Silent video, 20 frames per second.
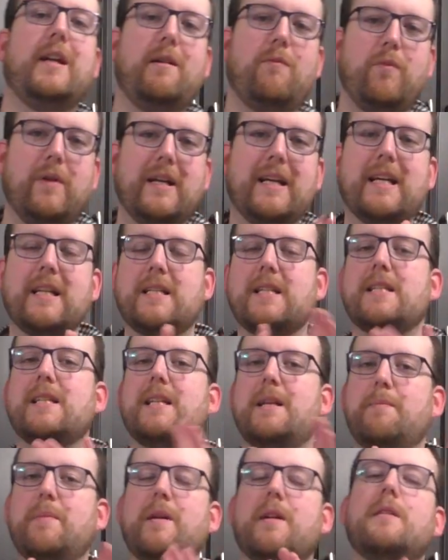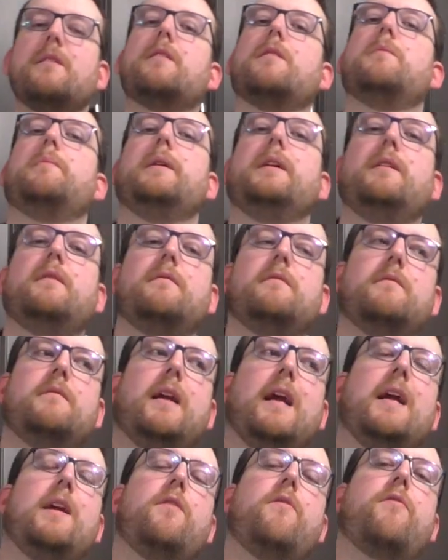we get to sleep in a little bit.
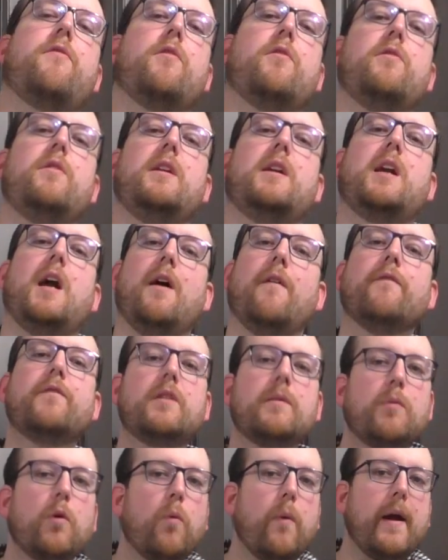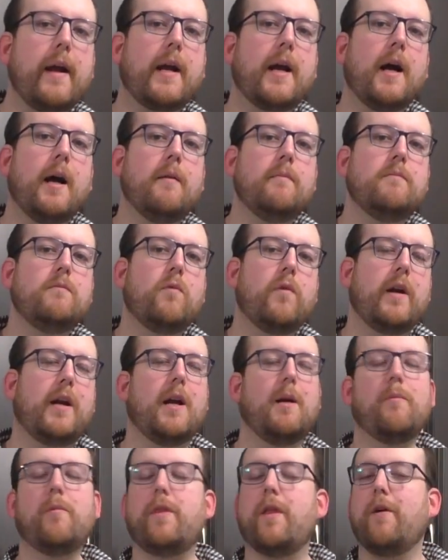8:30, comfortable wake up
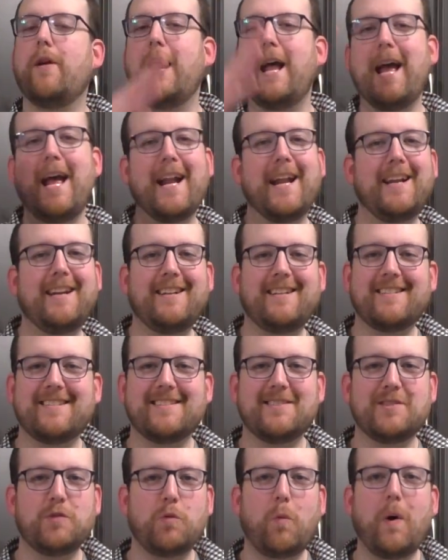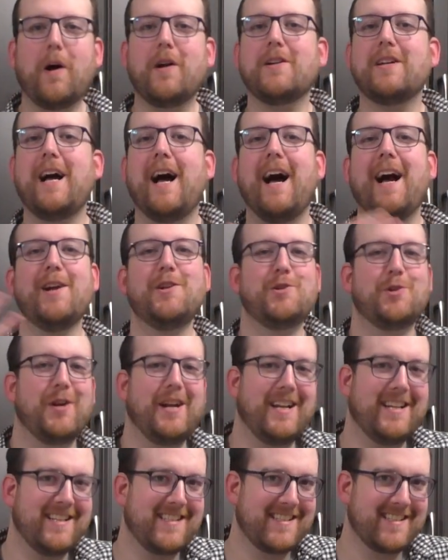without a headache, well
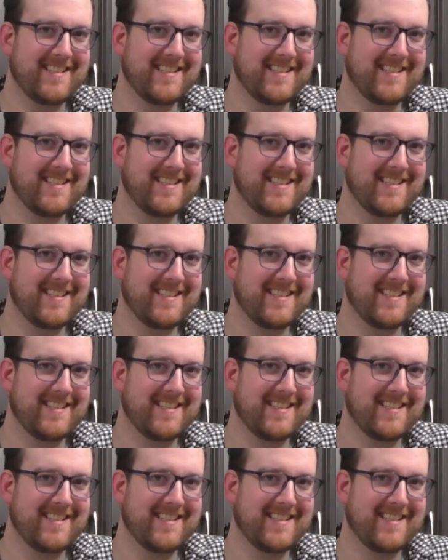hydrated.